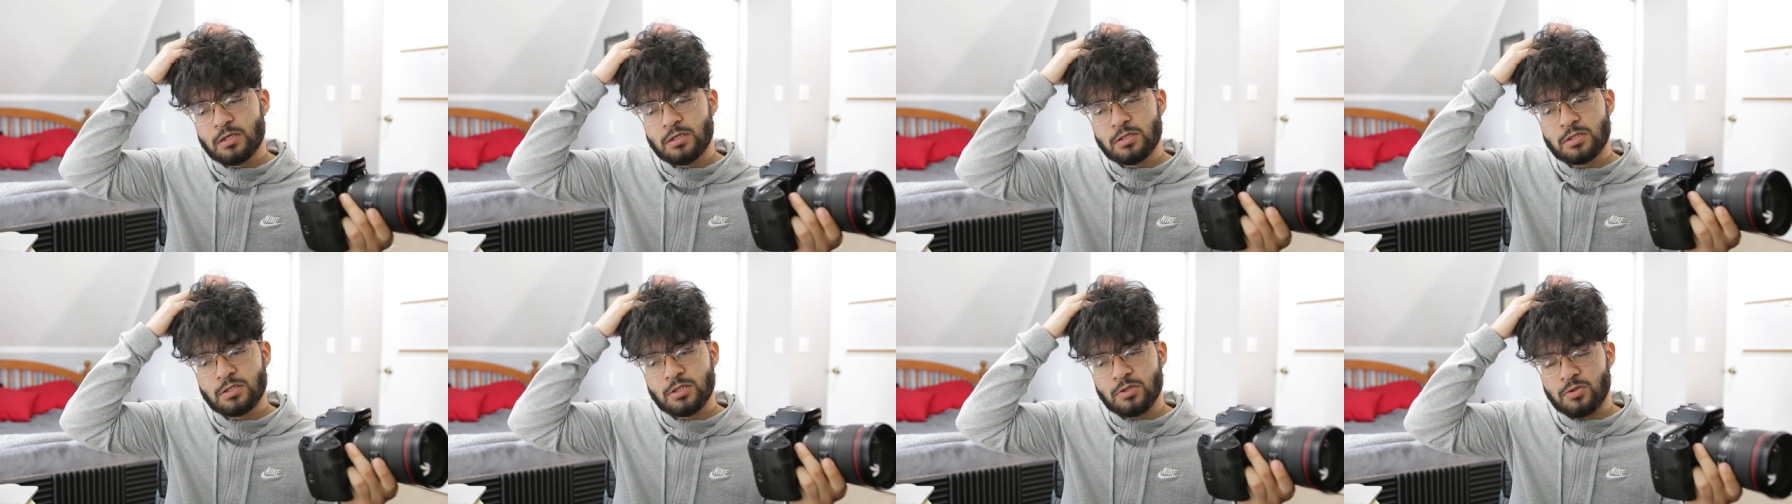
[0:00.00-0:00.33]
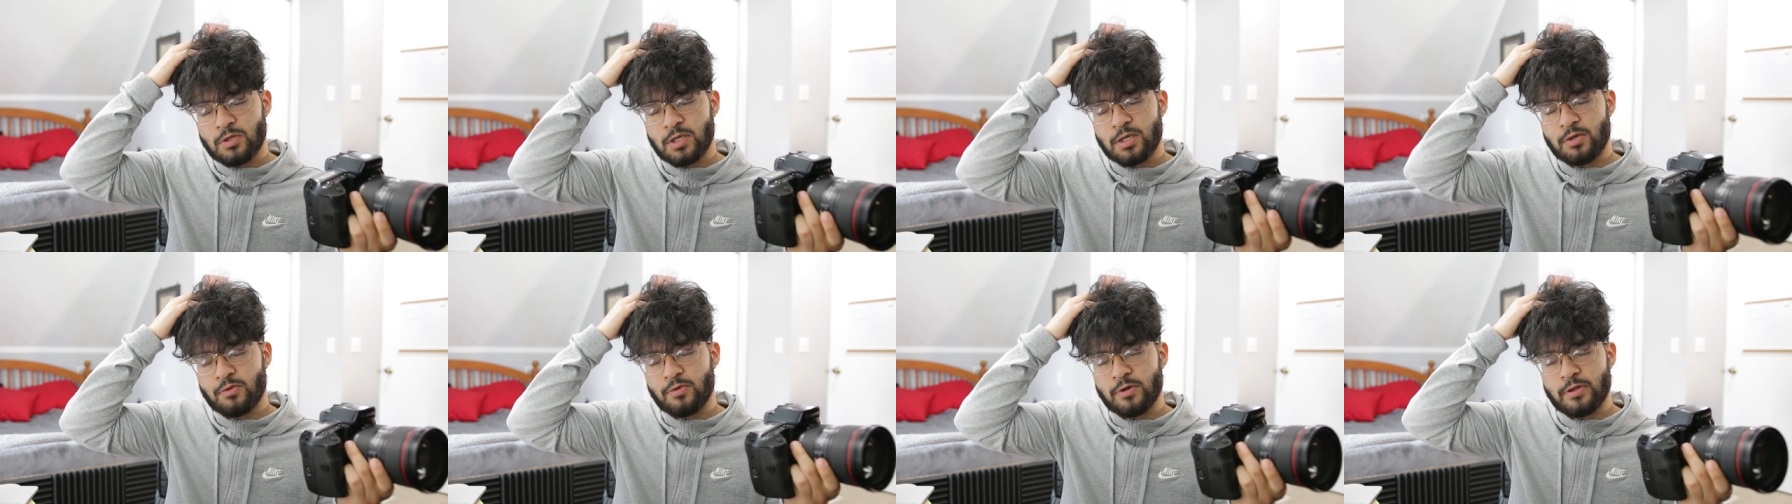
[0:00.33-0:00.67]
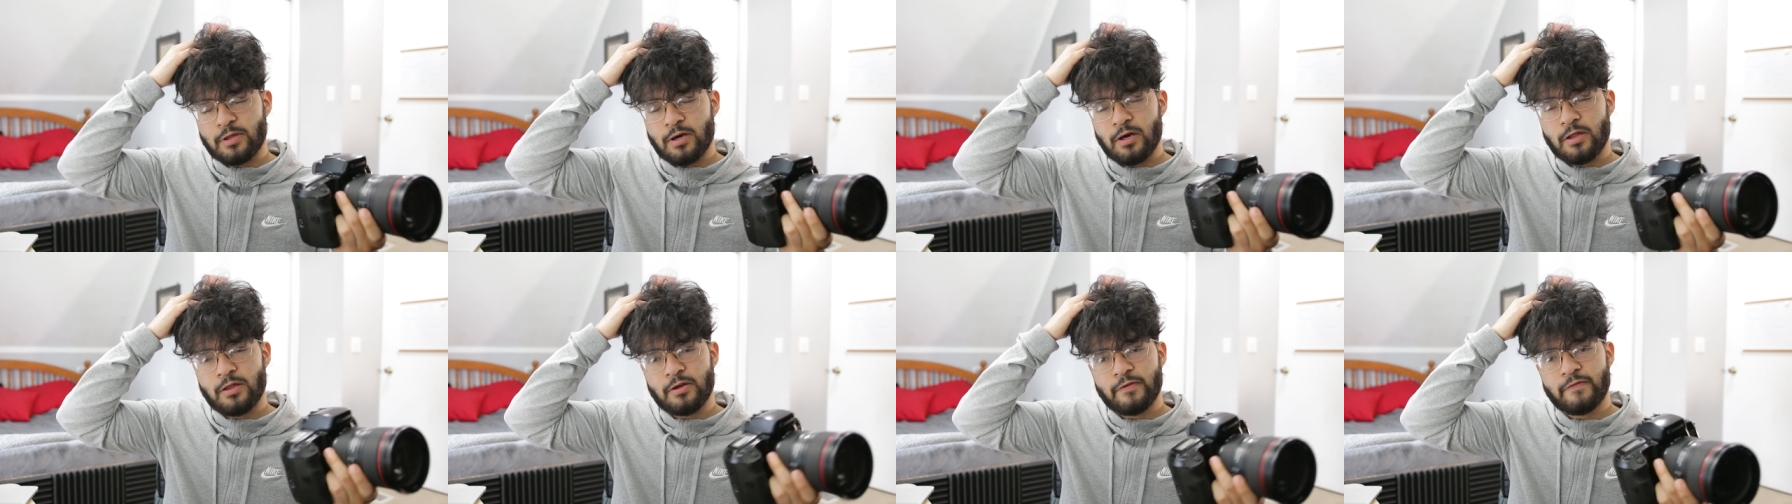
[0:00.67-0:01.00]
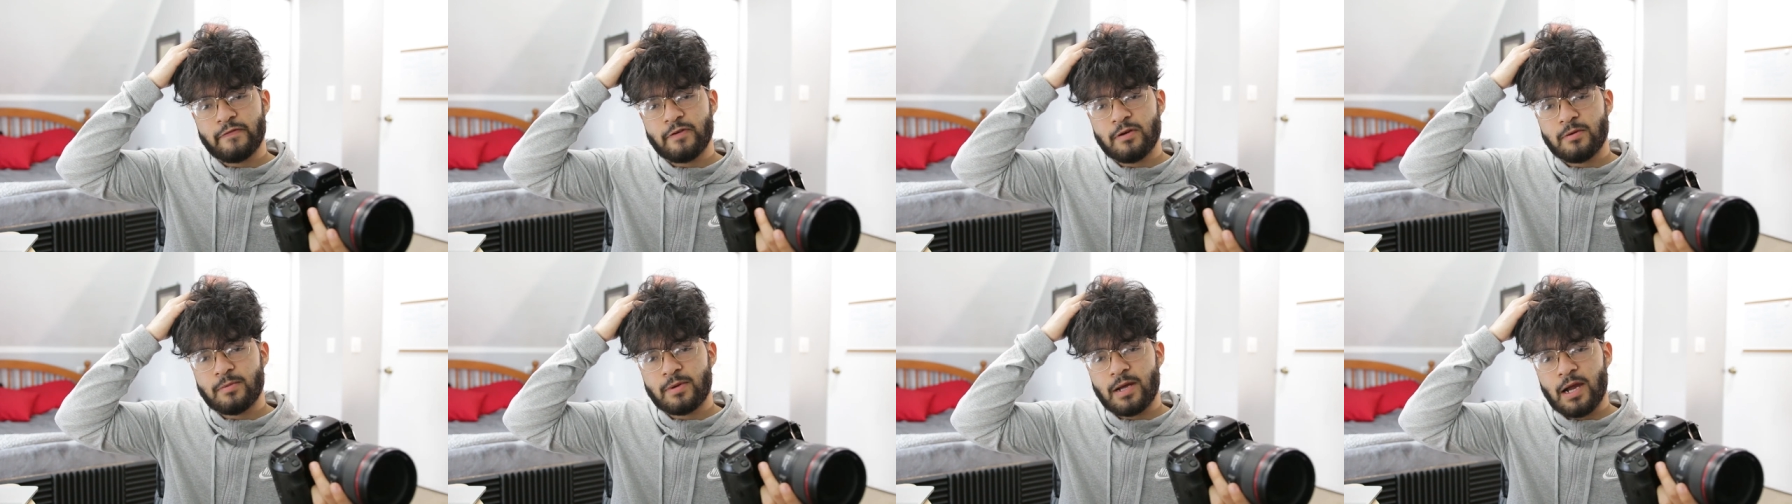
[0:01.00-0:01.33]
shooting with other
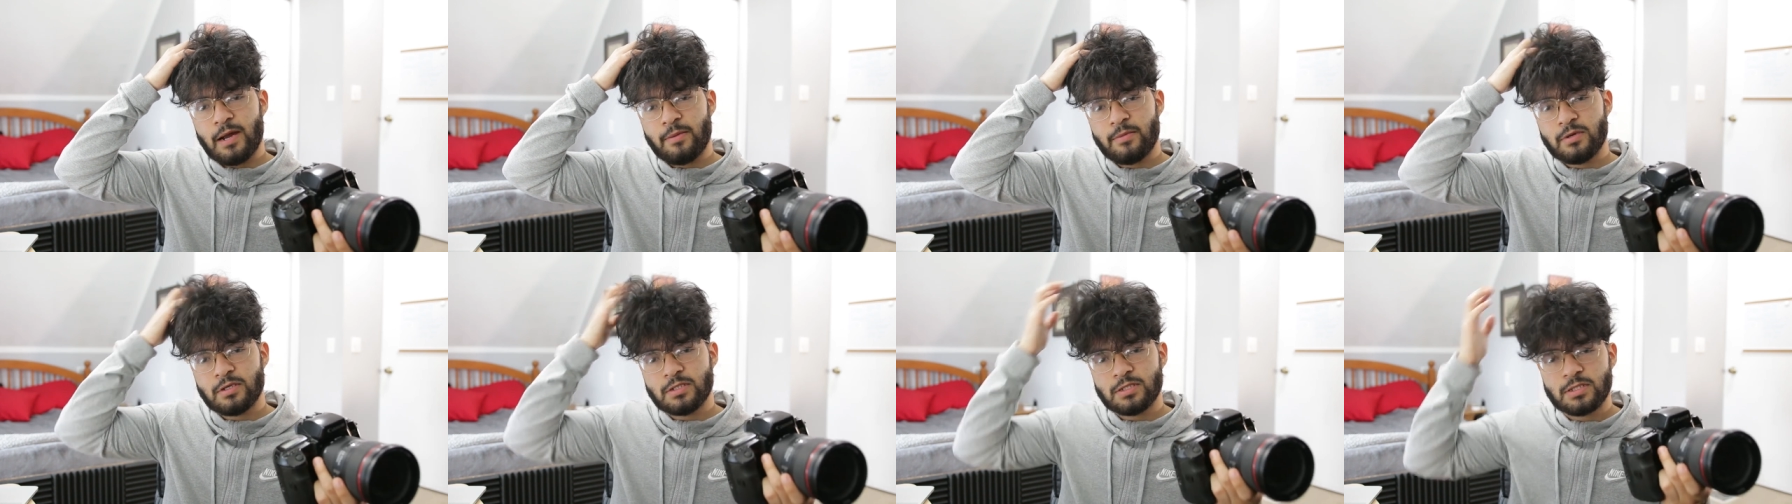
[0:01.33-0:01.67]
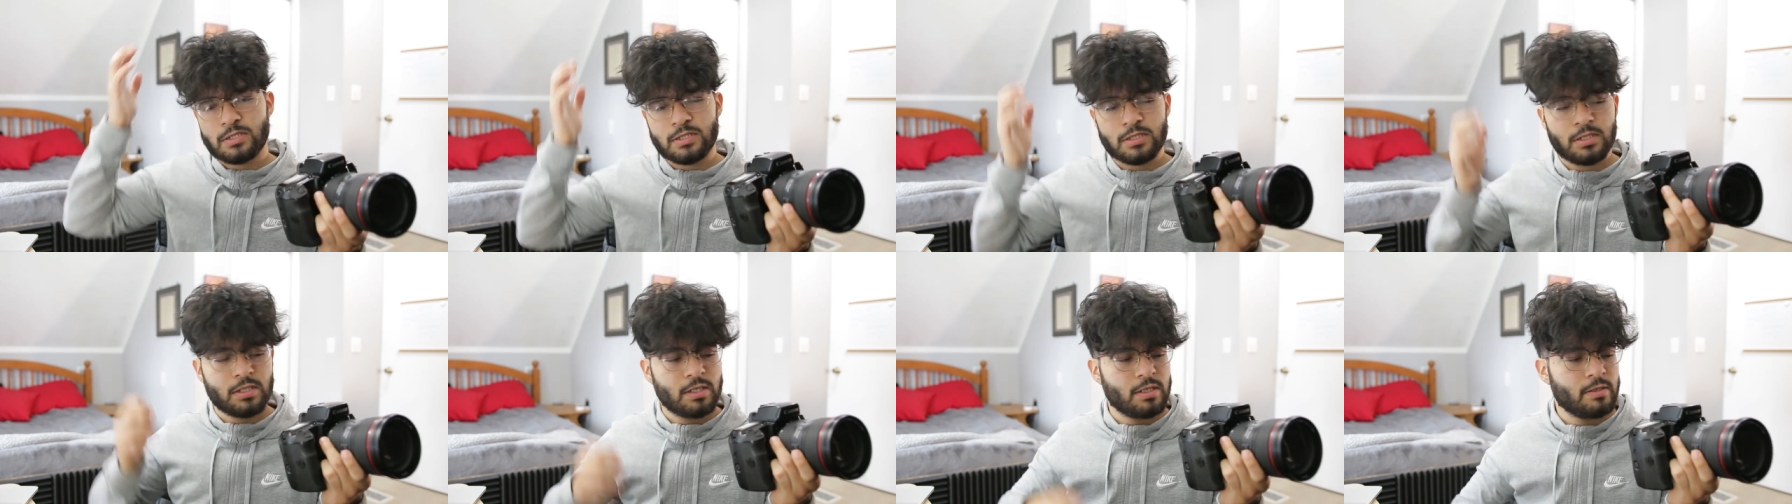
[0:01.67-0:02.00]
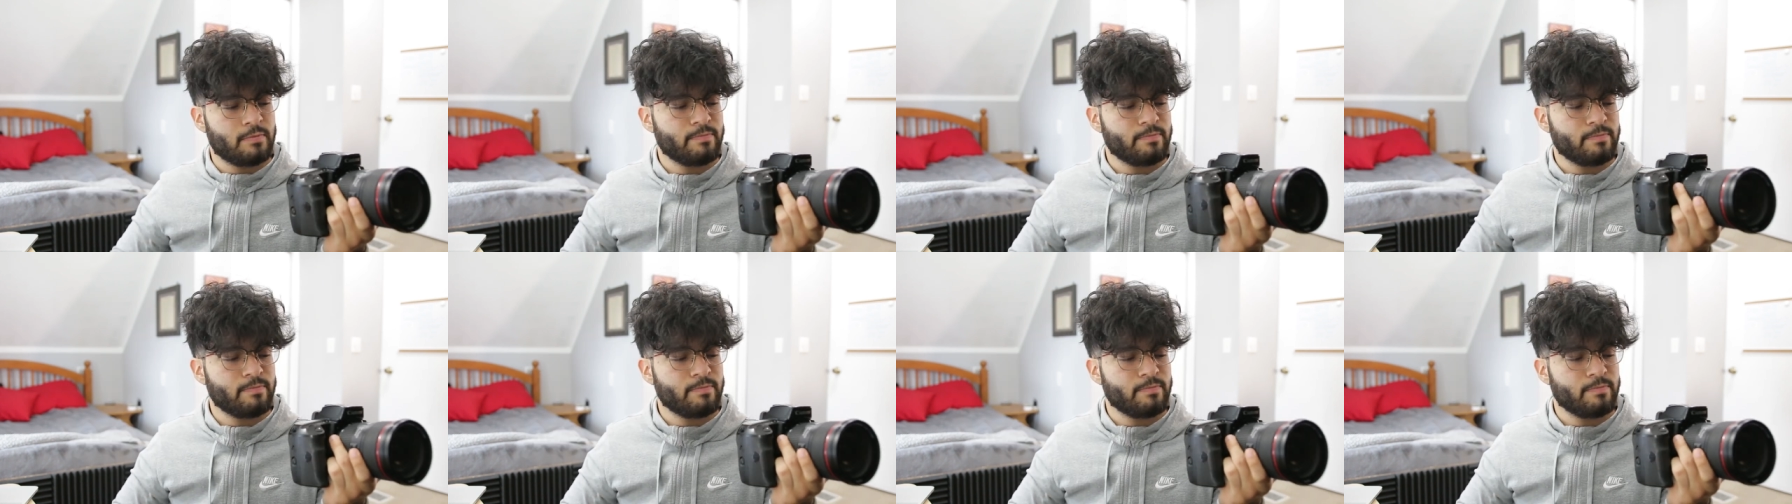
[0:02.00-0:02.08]
film cameras.